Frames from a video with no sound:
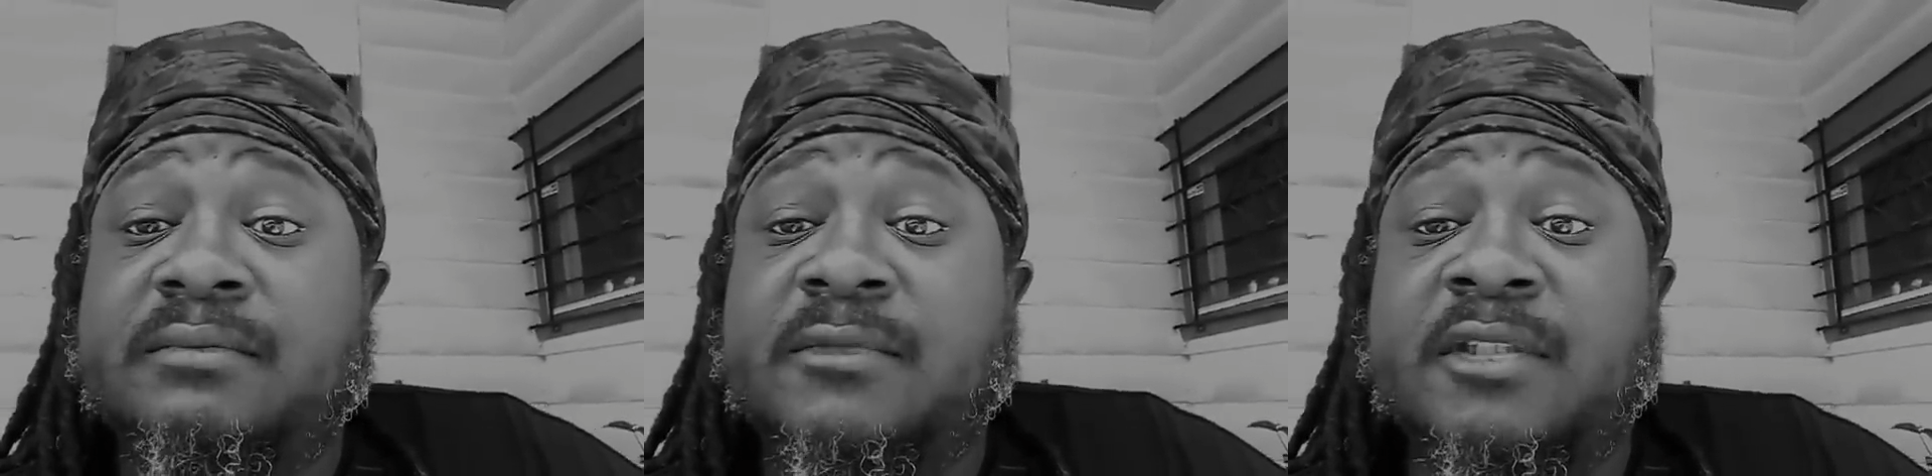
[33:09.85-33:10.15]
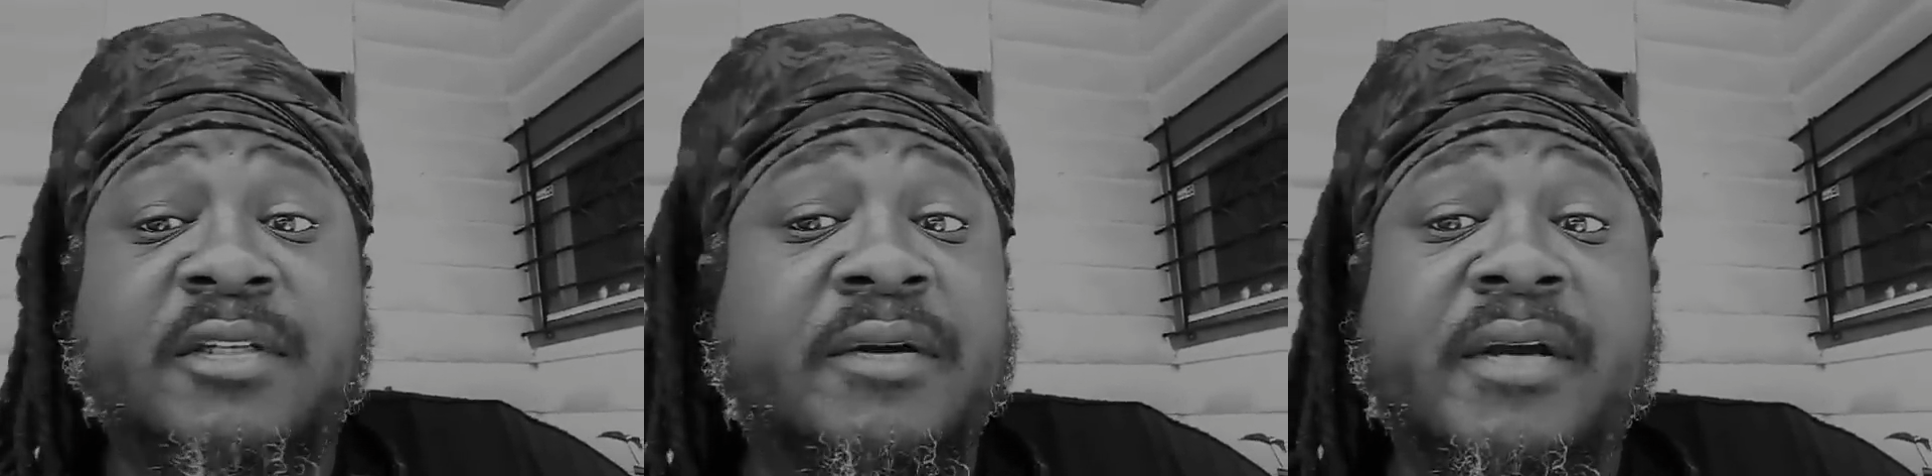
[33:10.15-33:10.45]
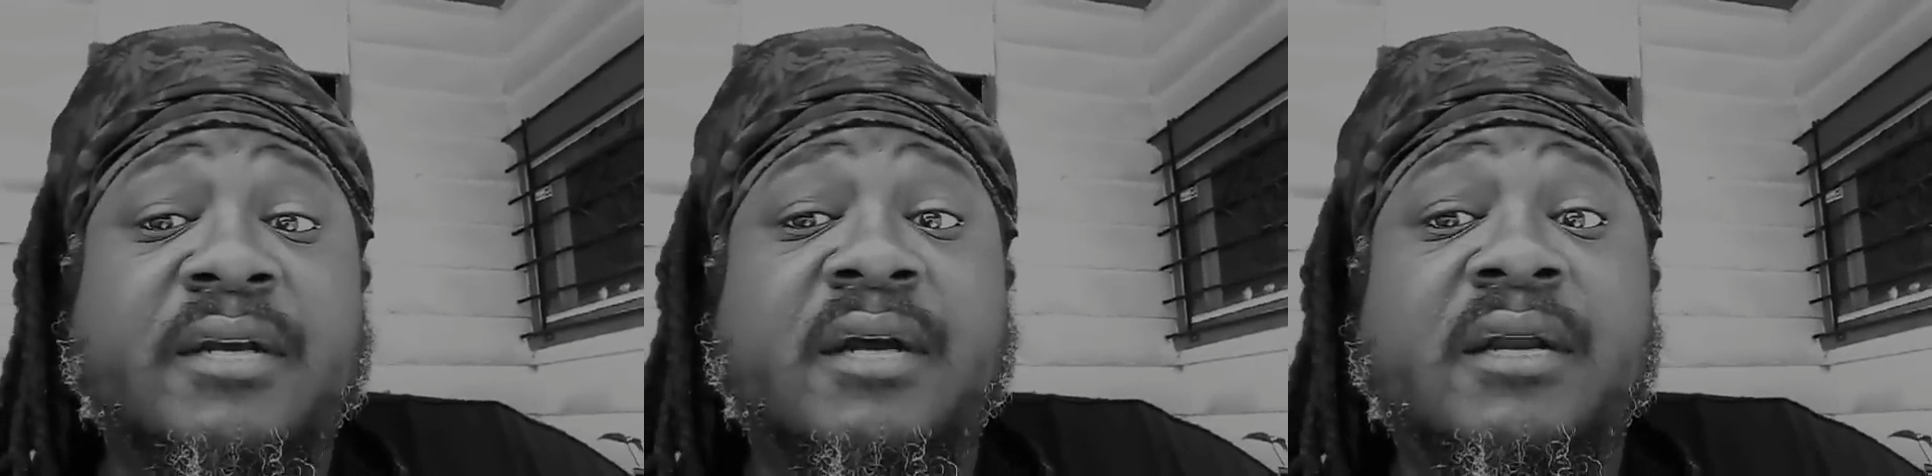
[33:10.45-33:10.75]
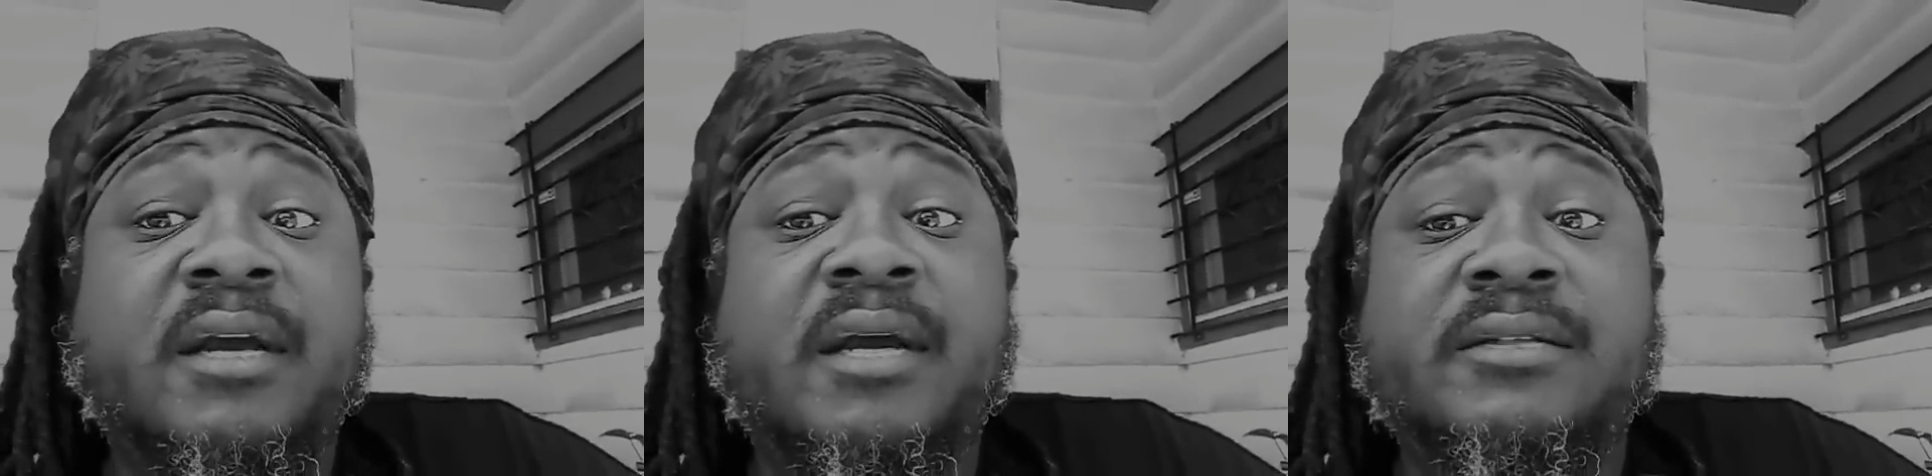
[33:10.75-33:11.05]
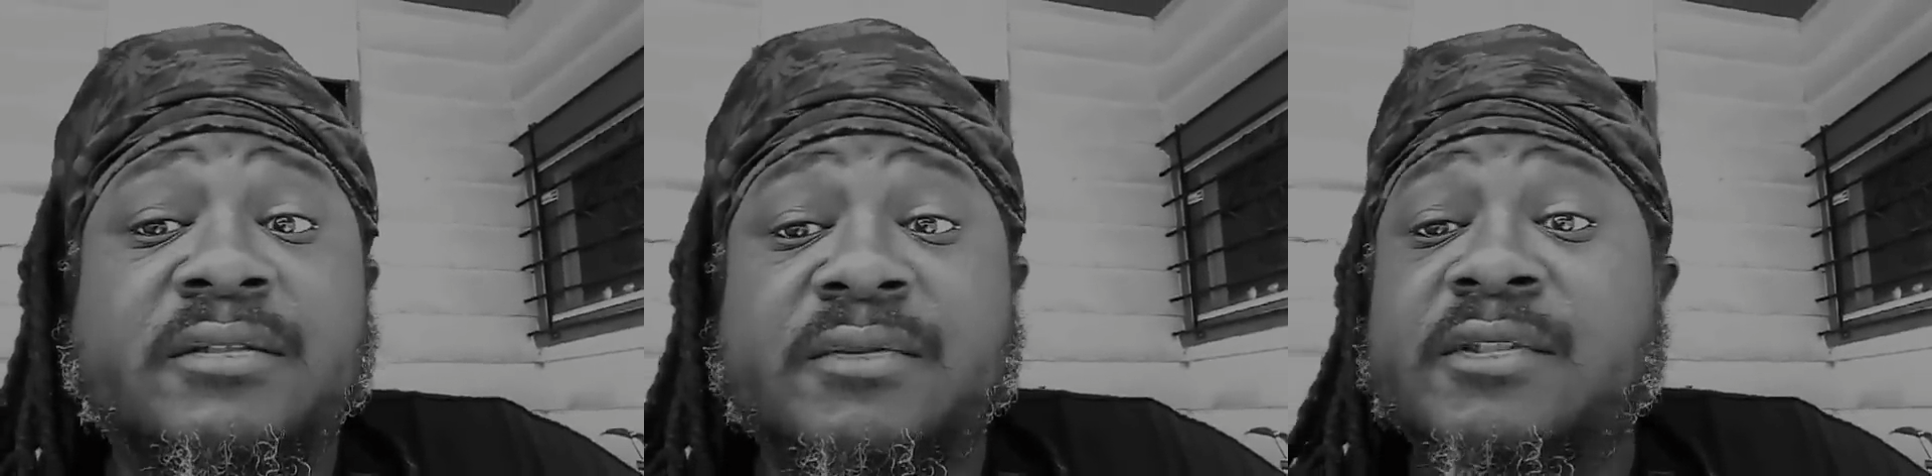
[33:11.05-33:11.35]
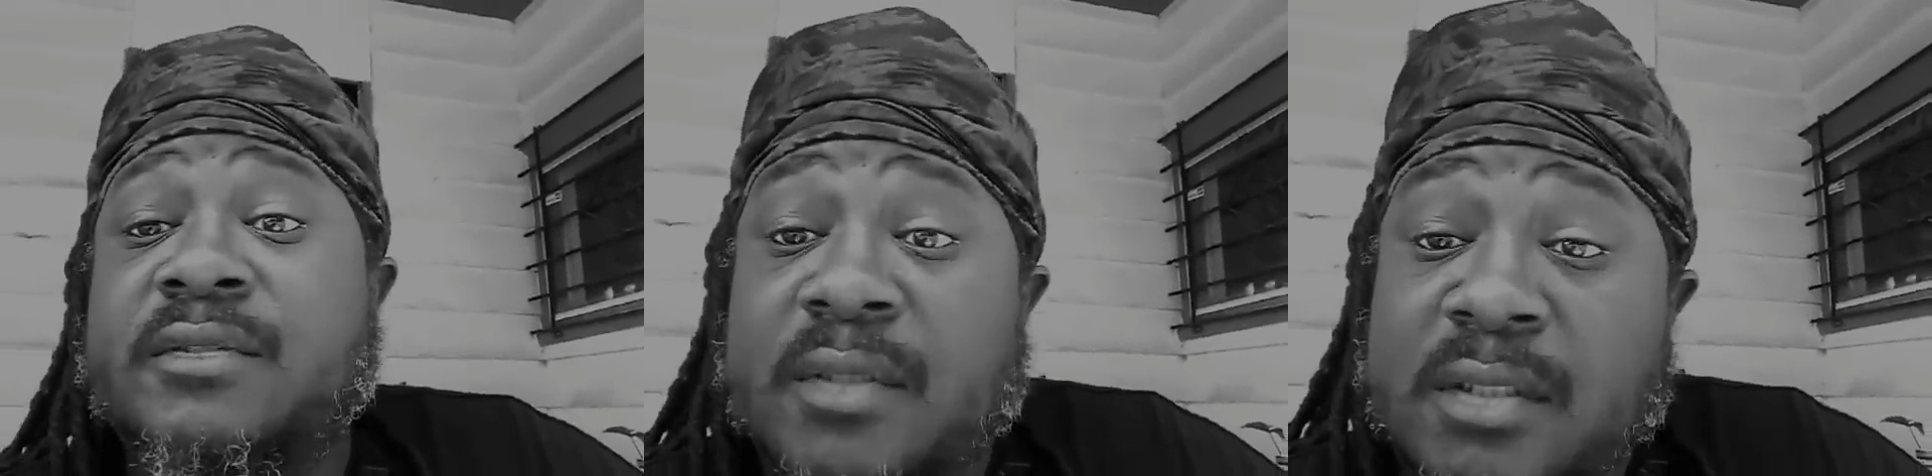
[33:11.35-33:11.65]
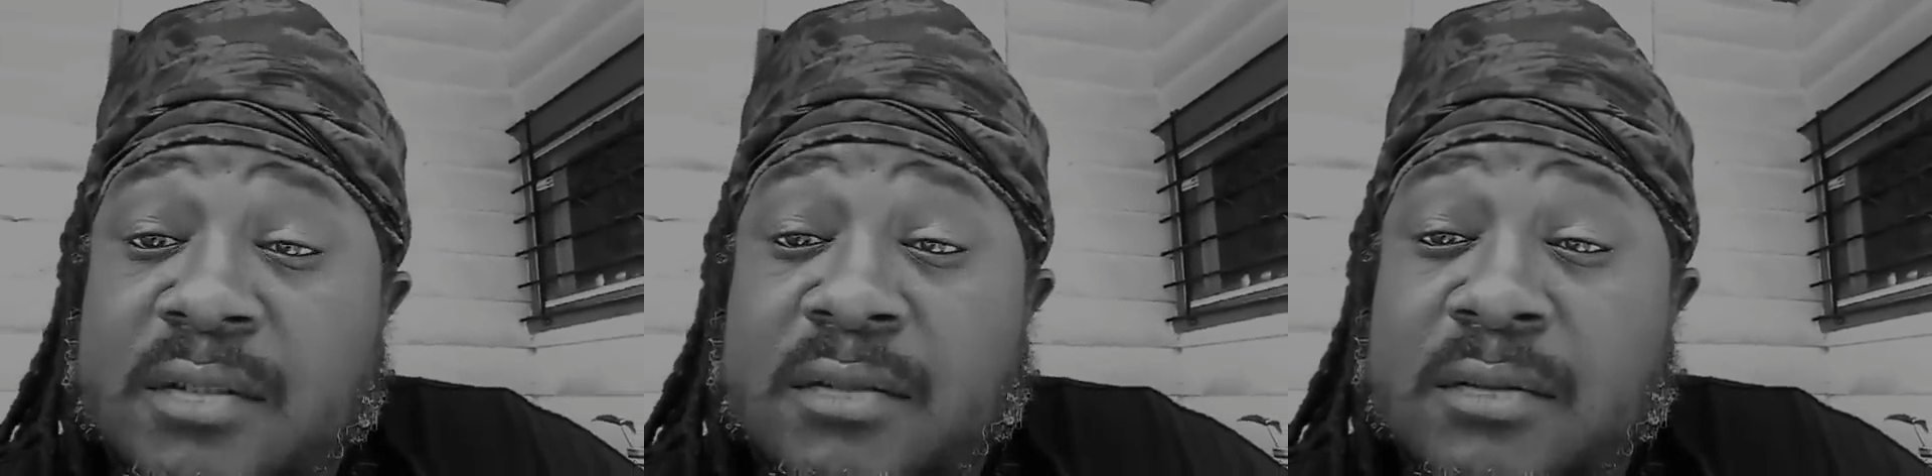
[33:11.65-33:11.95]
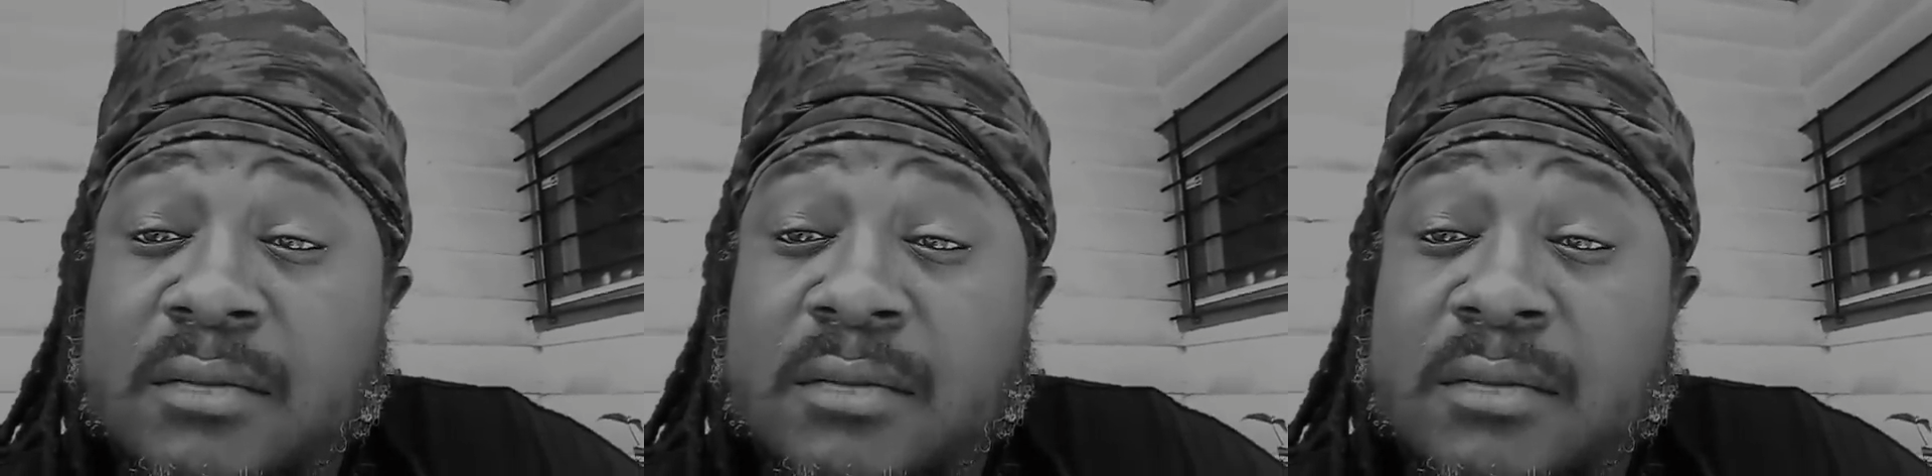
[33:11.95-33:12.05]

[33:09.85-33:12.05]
because they're getting gunned down too in the streets.